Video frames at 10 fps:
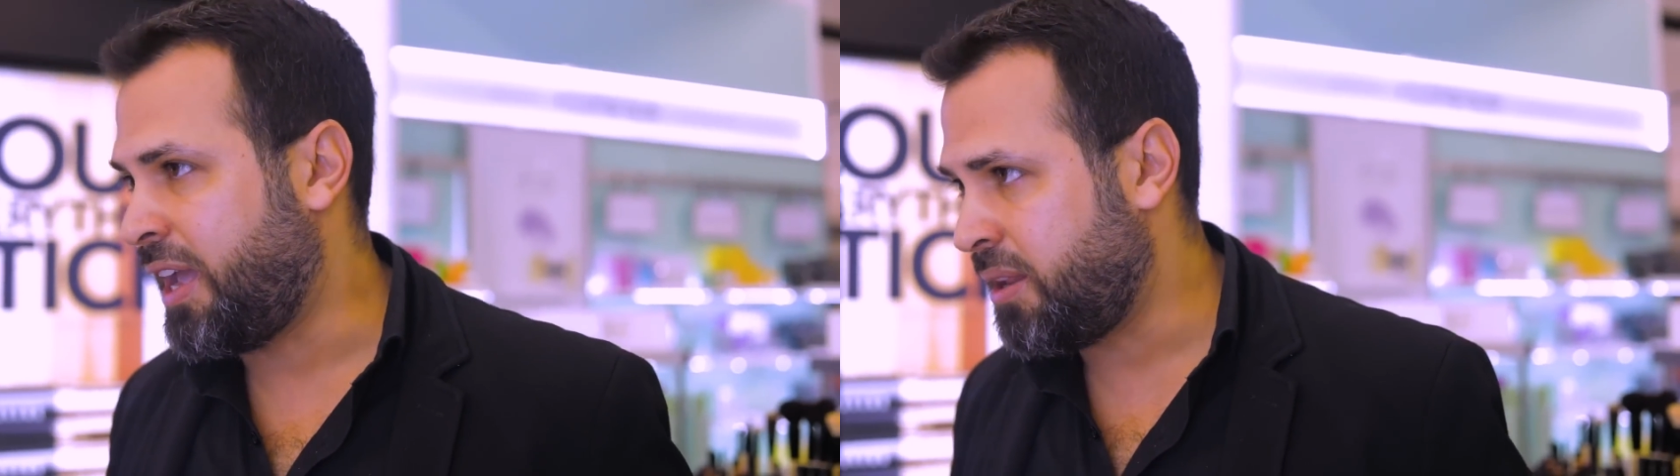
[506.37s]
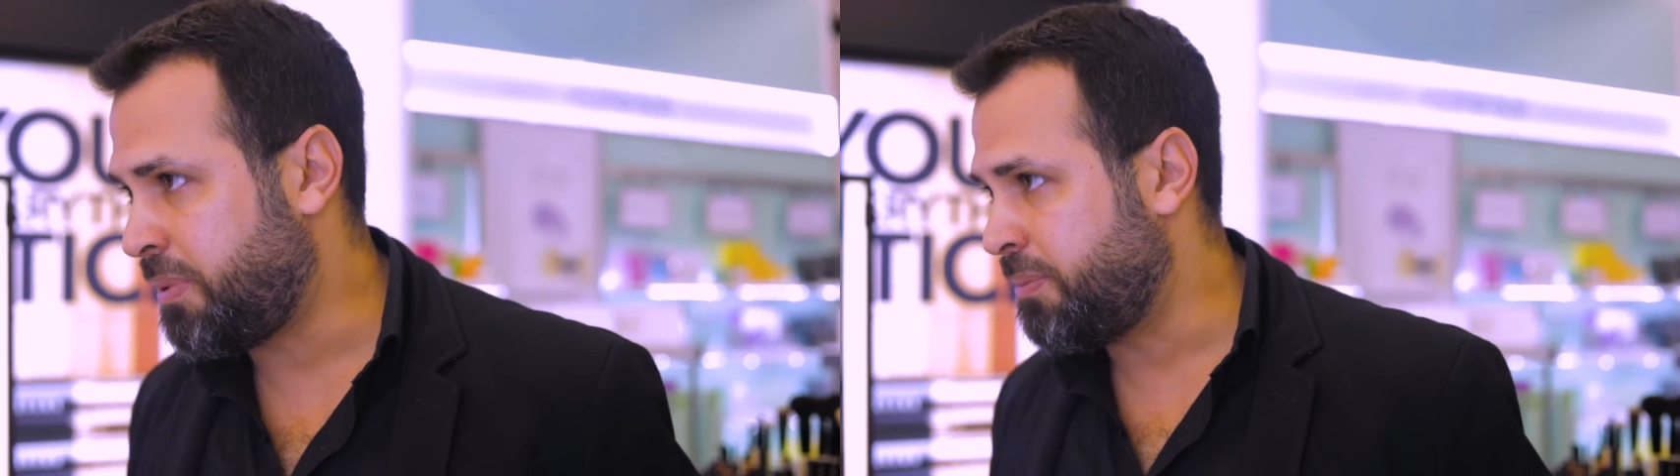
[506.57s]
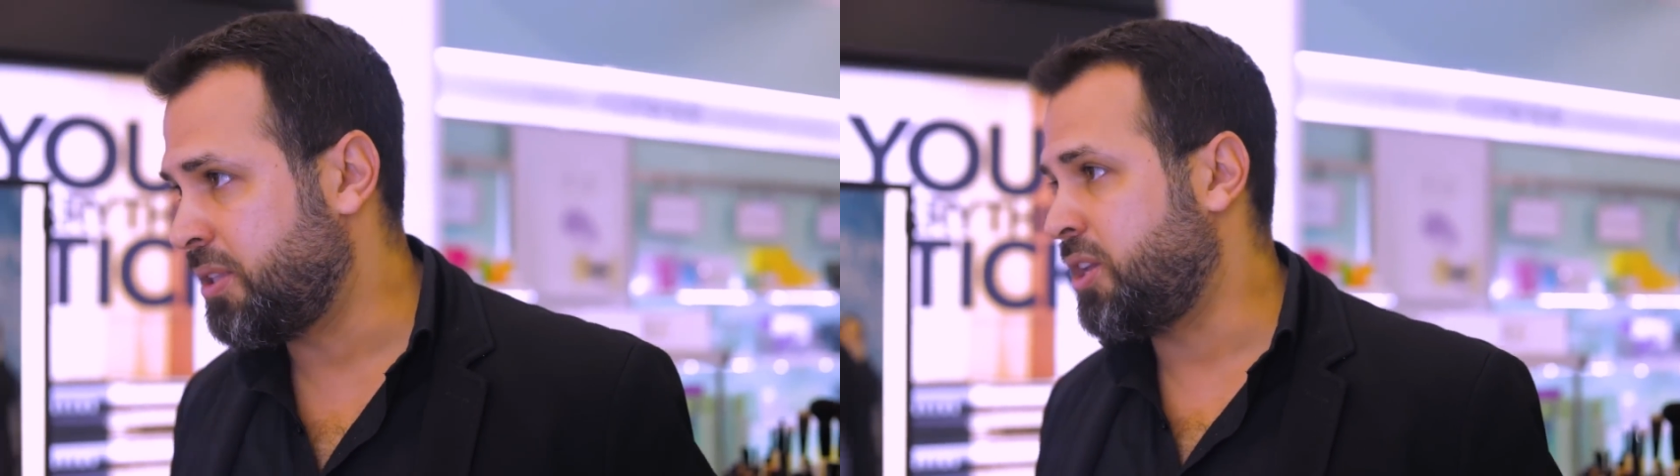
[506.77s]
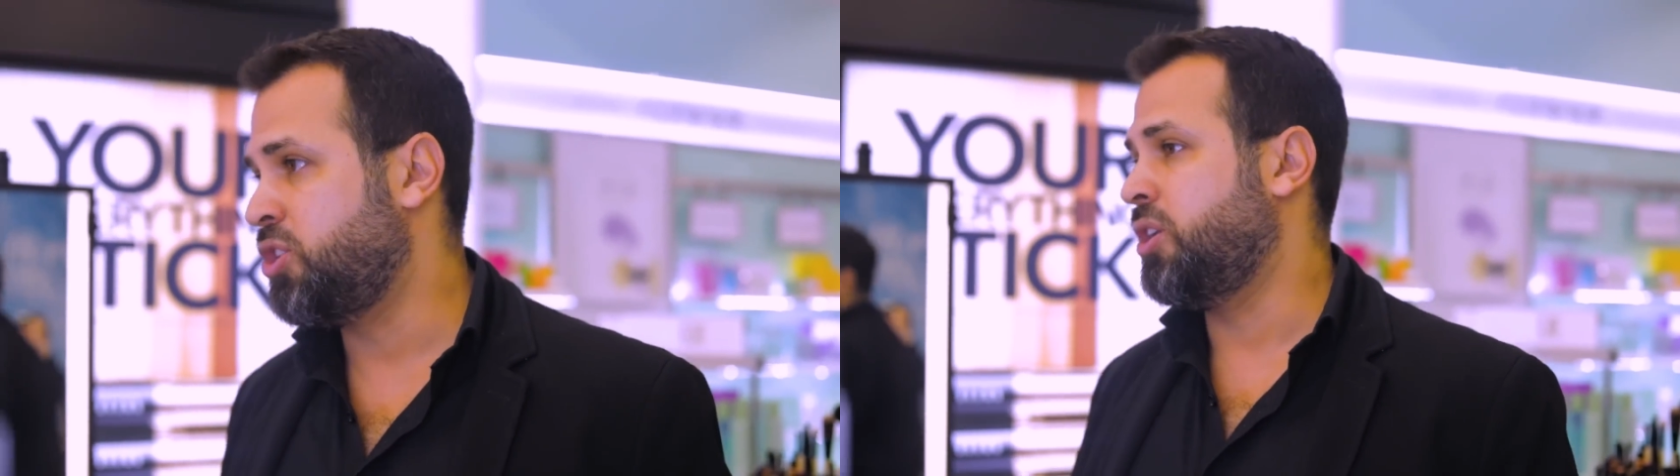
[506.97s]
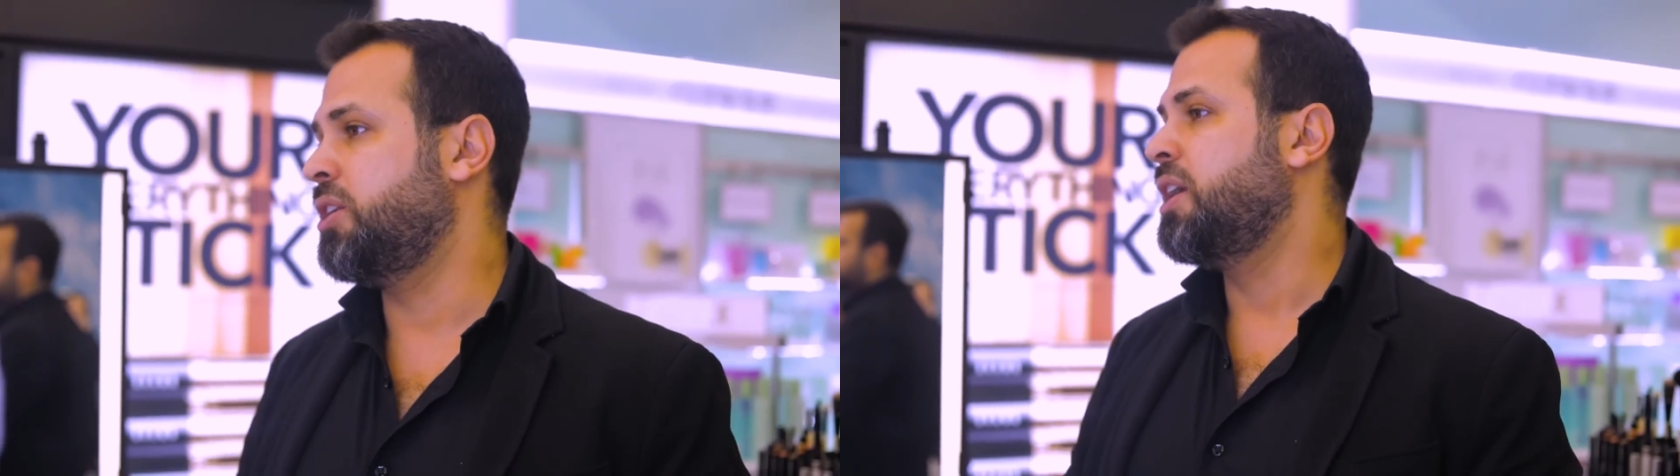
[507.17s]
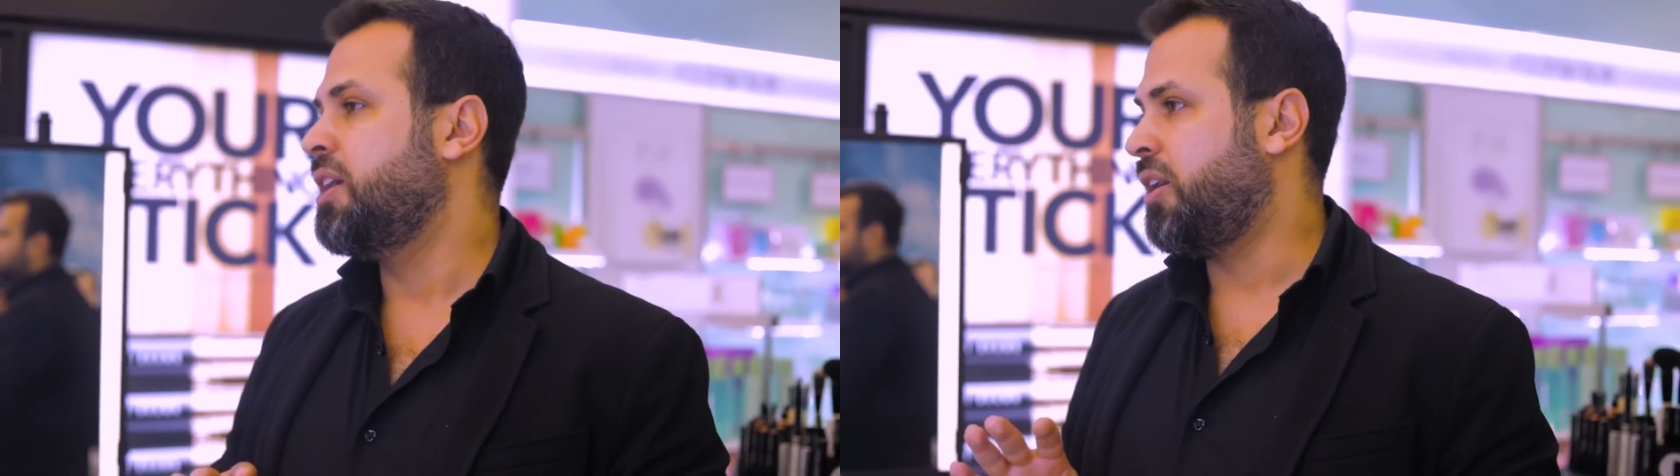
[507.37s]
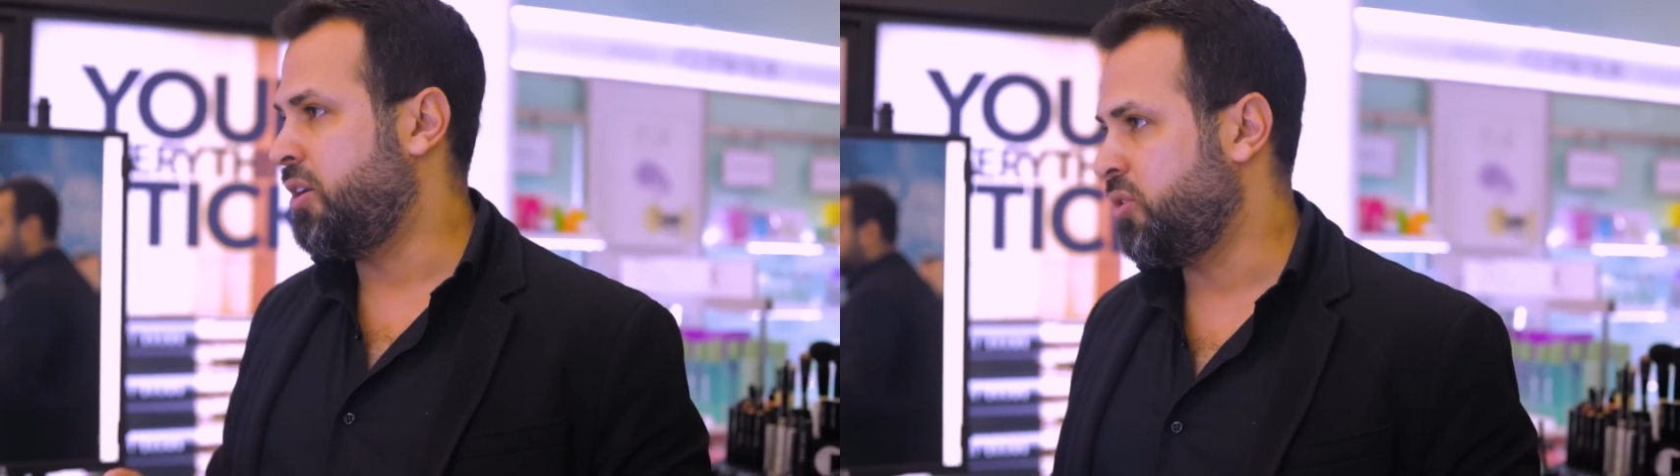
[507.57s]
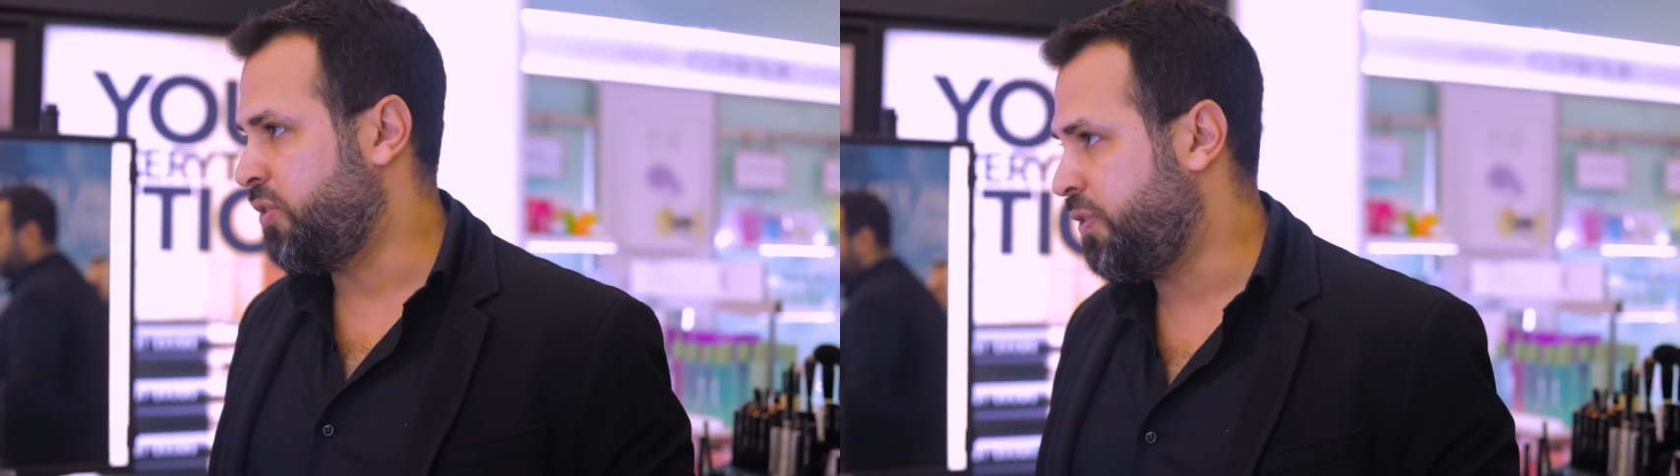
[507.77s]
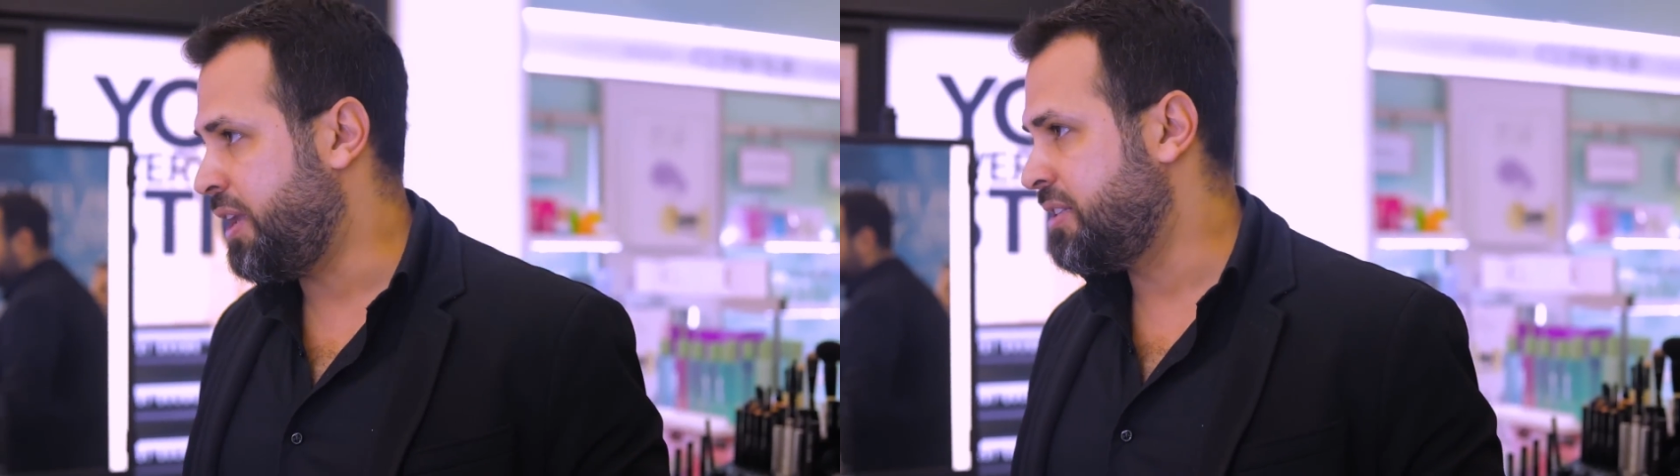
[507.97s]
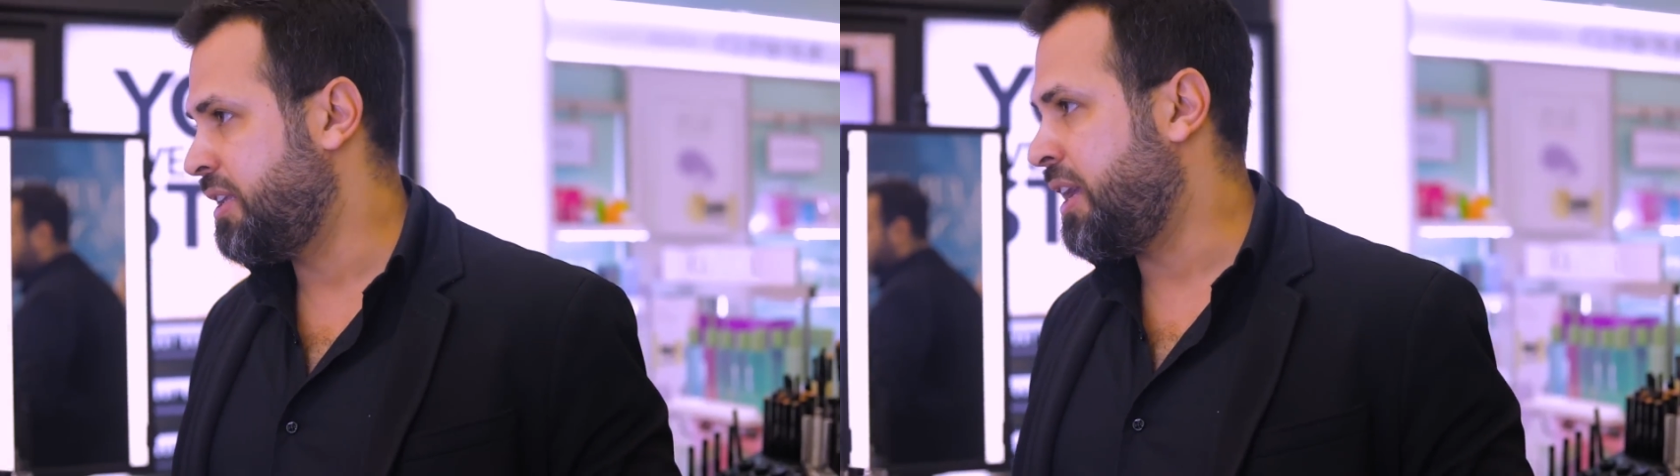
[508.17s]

any pigmentation on your face,